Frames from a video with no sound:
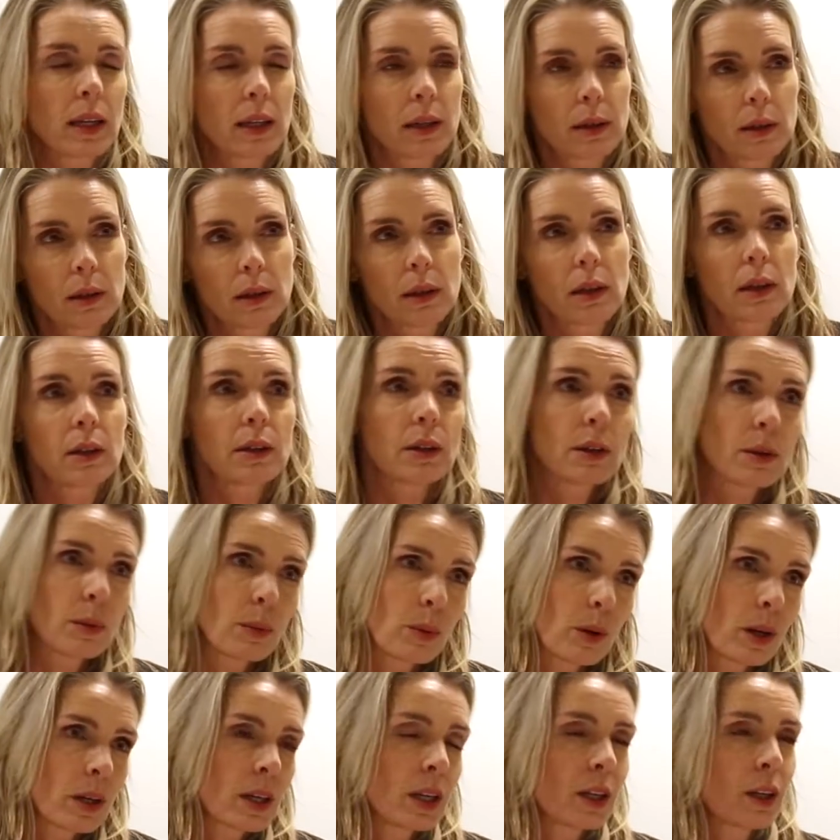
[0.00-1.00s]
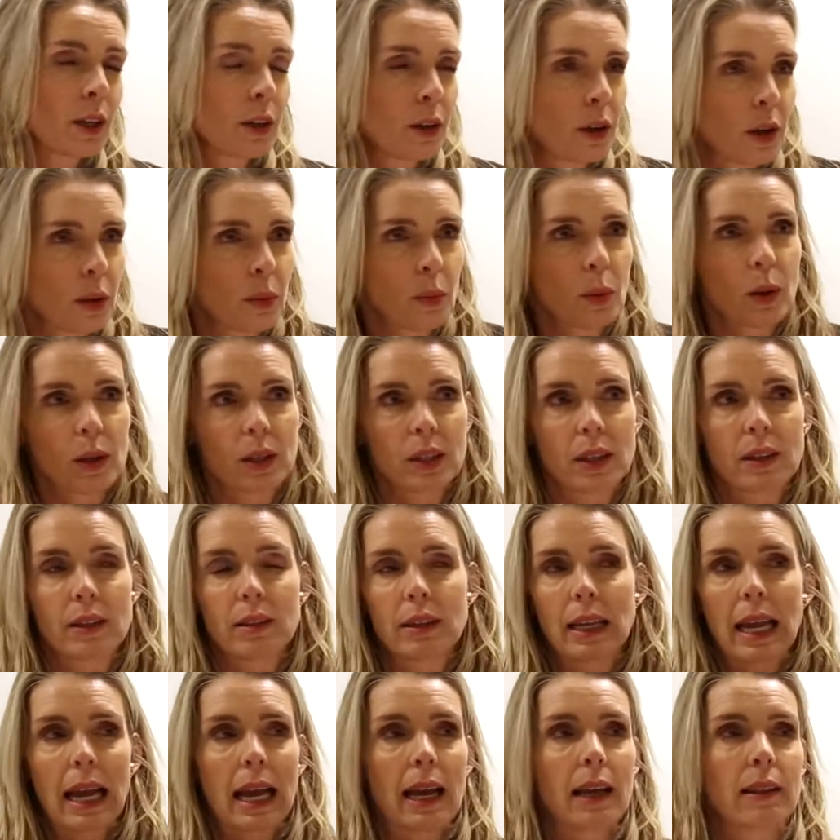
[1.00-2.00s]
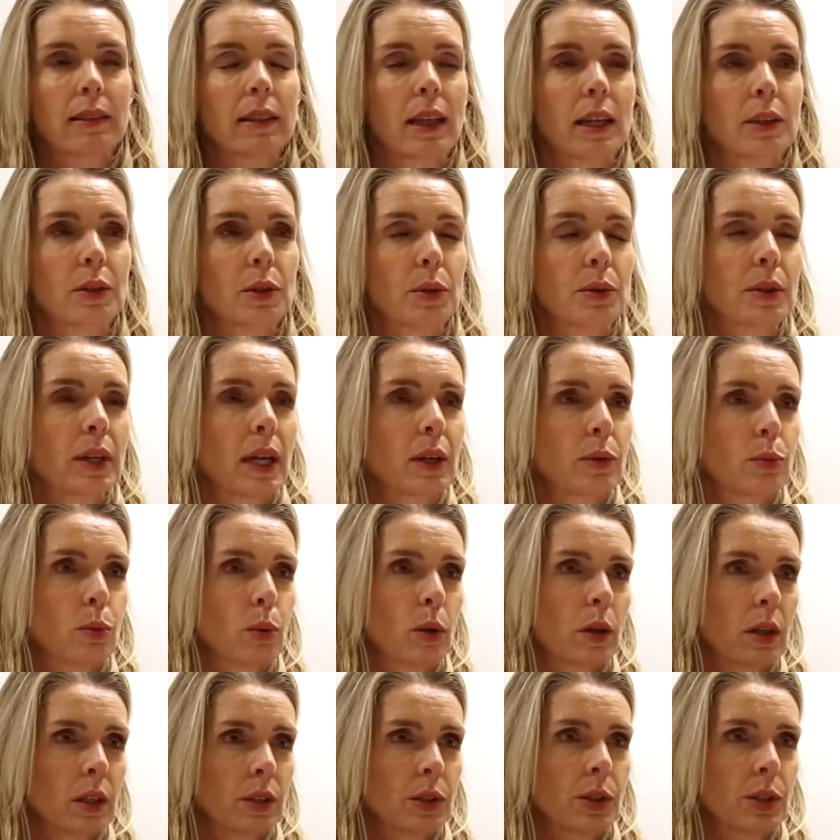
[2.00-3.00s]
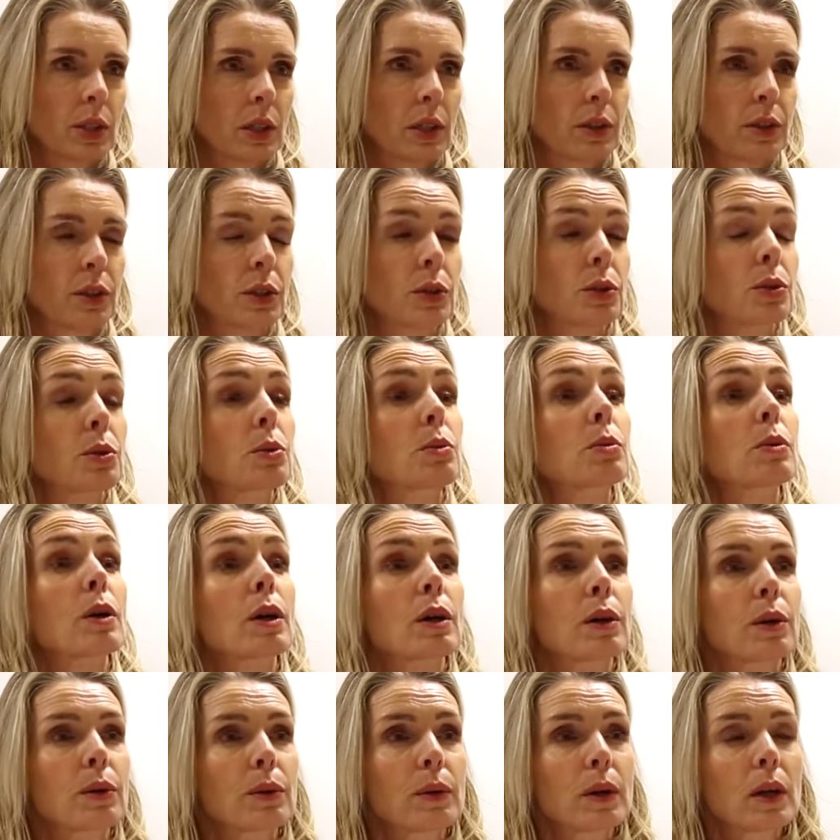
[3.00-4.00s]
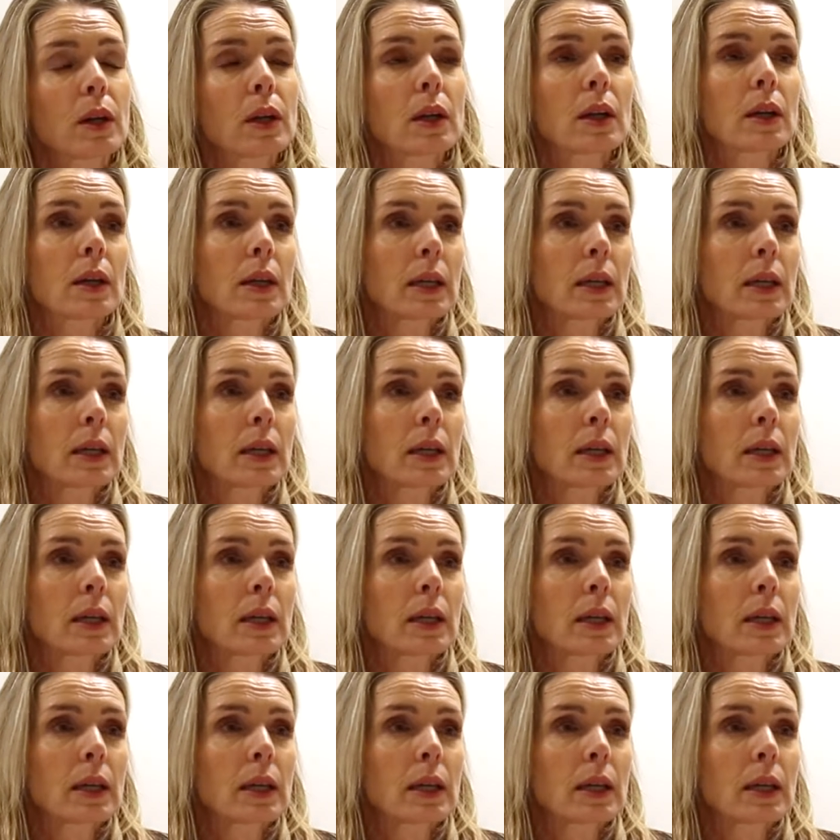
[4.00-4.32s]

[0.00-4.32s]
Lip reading: and another one, and another one, and yeah, and then your network is starting to grow.